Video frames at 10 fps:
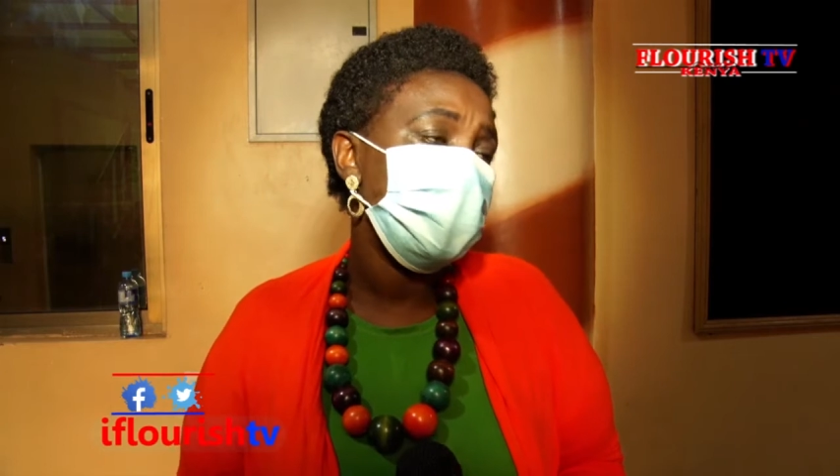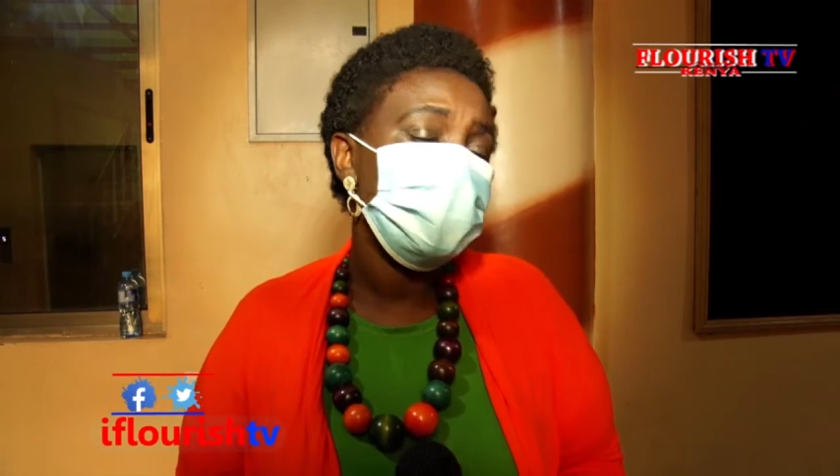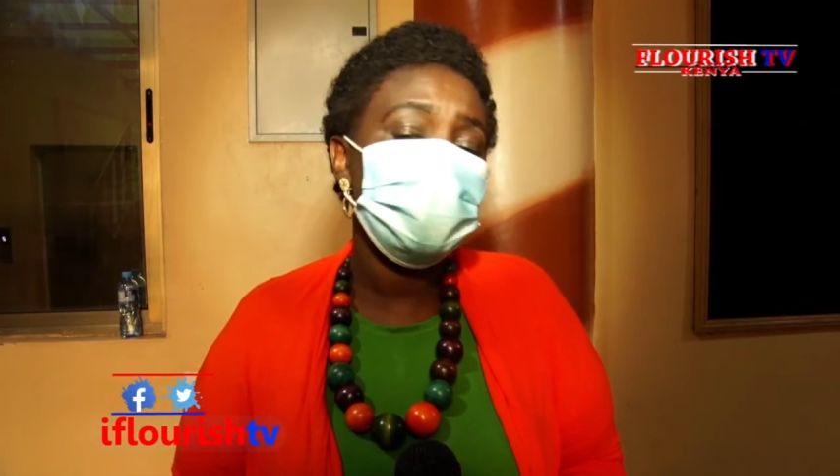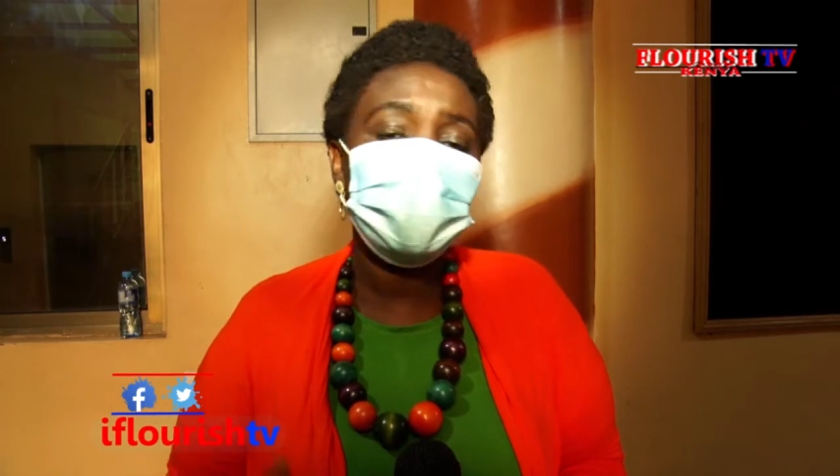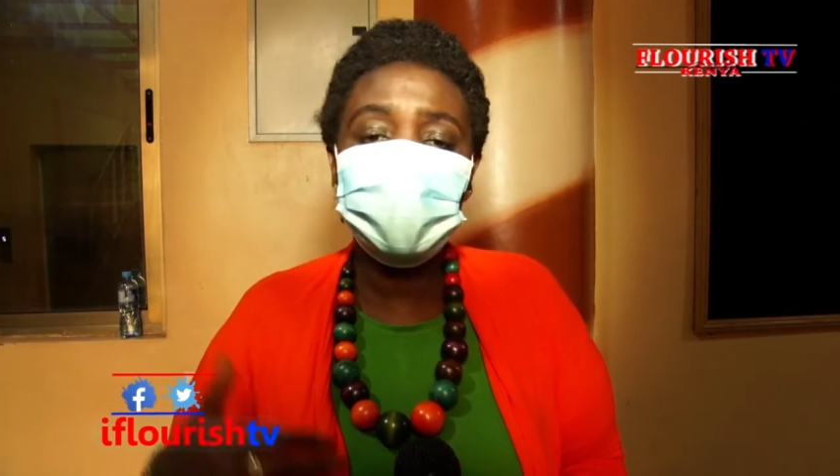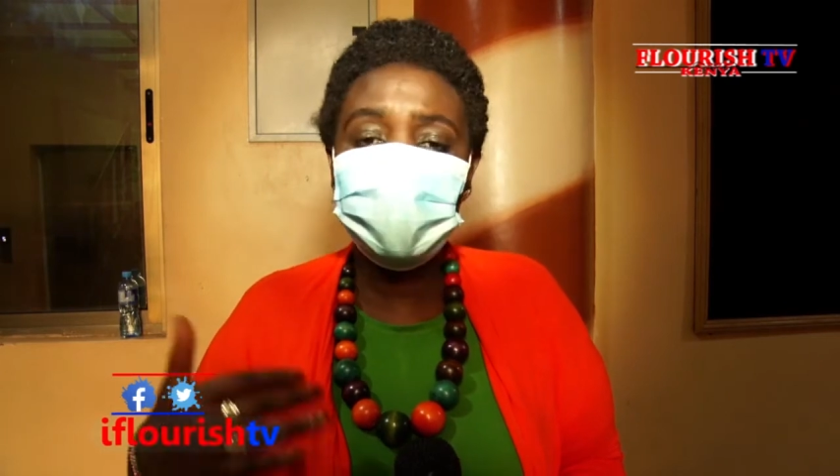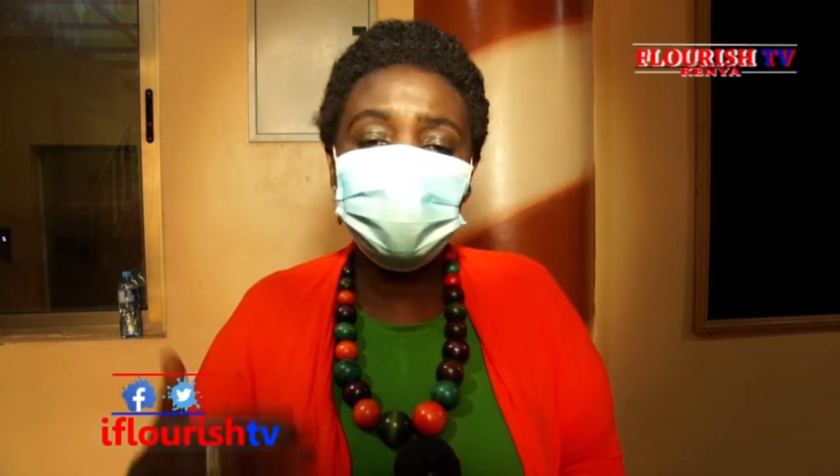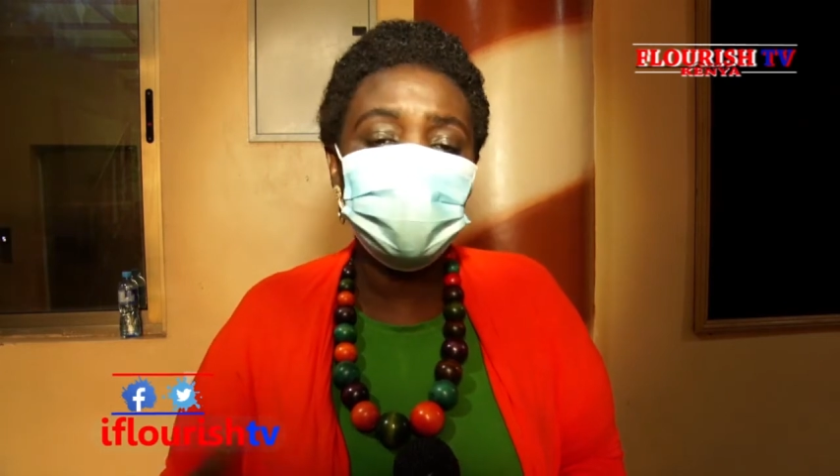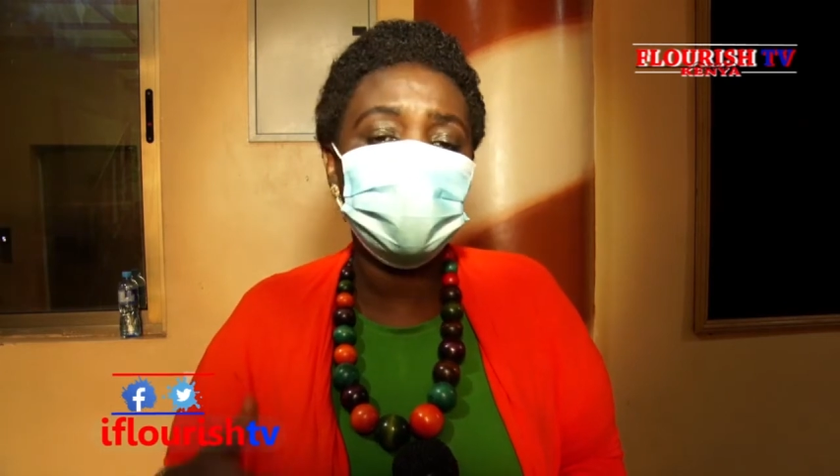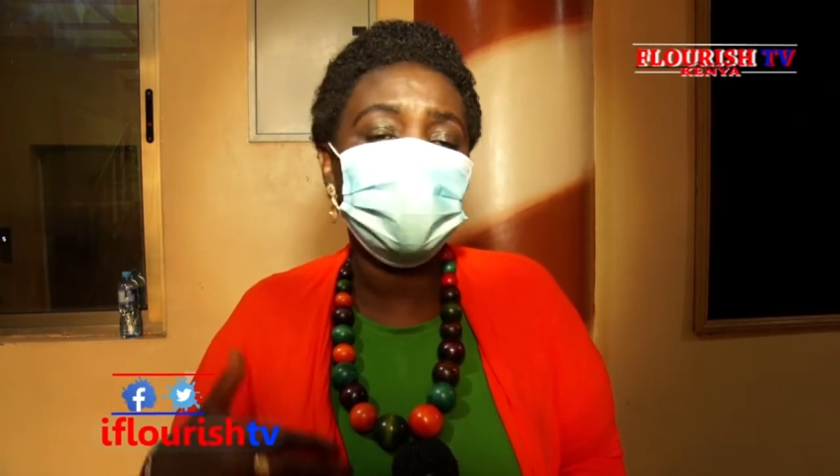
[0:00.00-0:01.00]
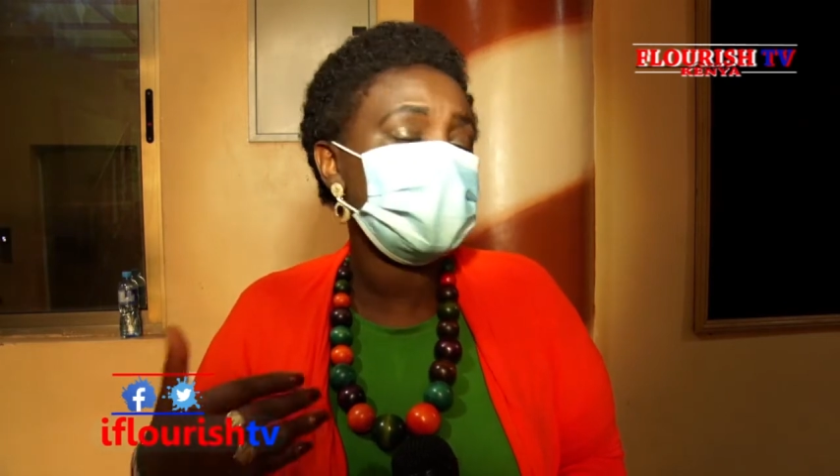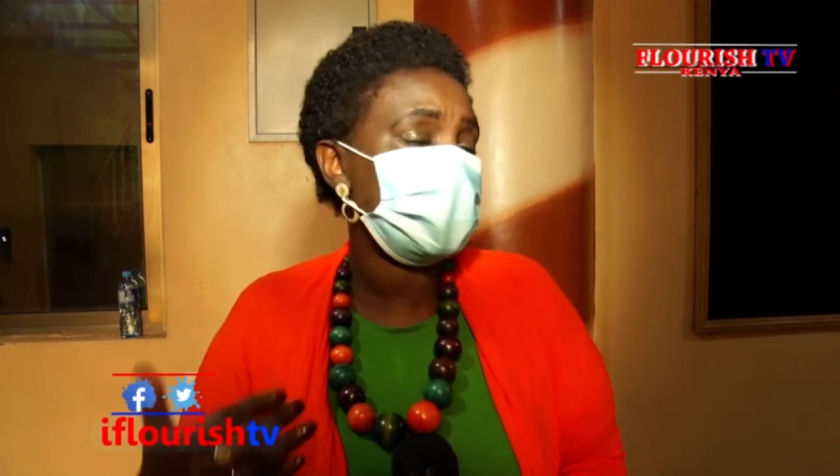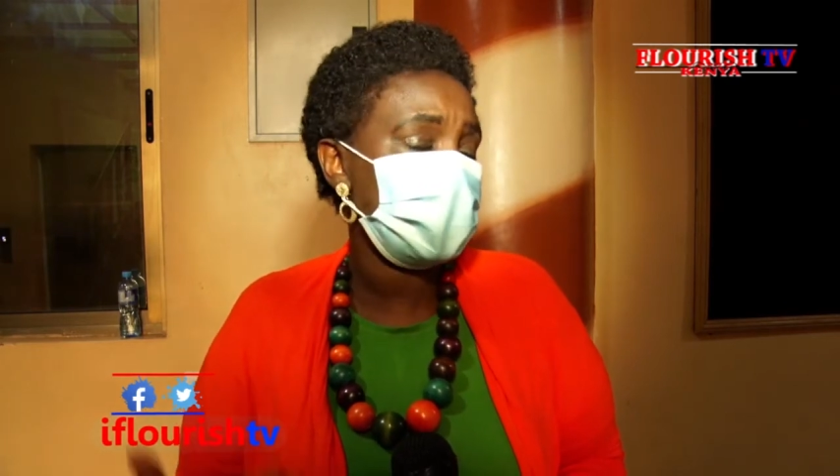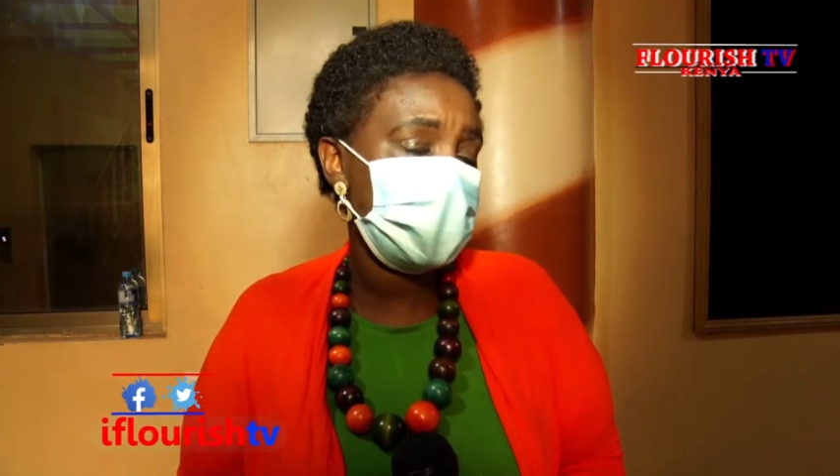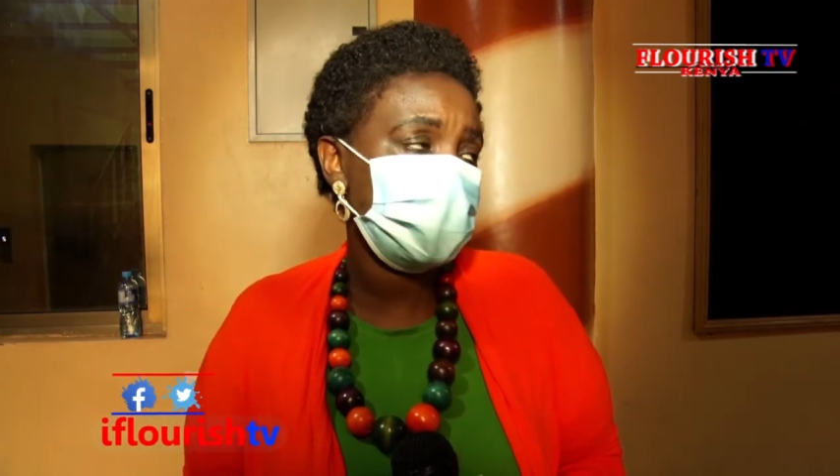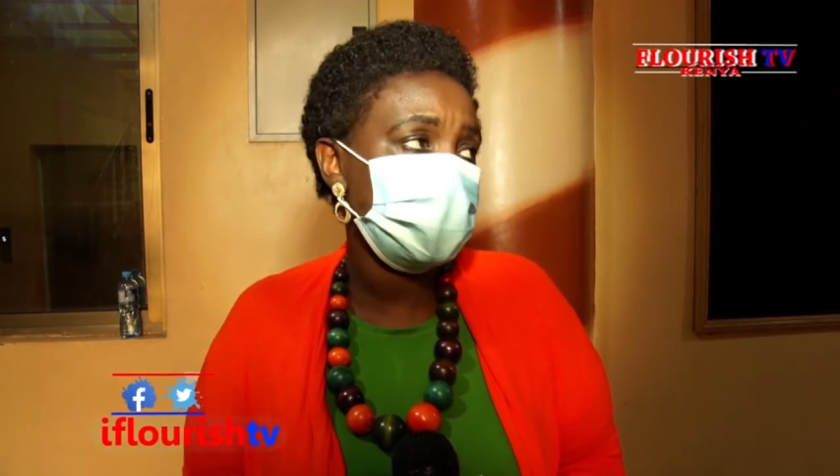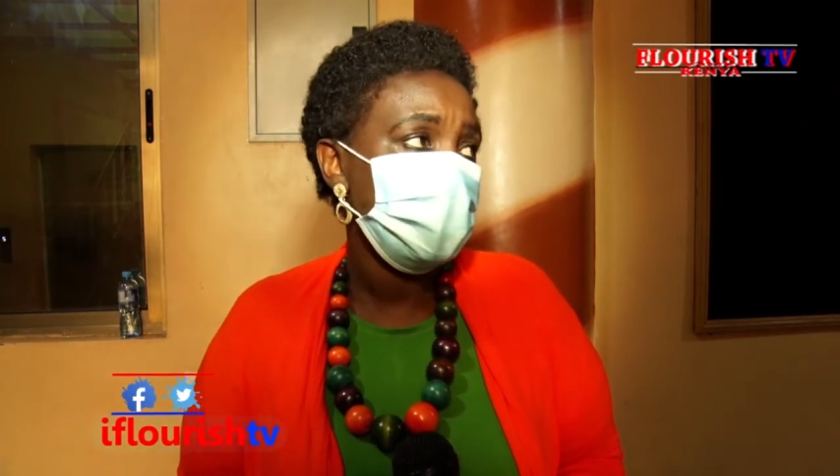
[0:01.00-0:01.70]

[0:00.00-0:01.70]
different levels of stress,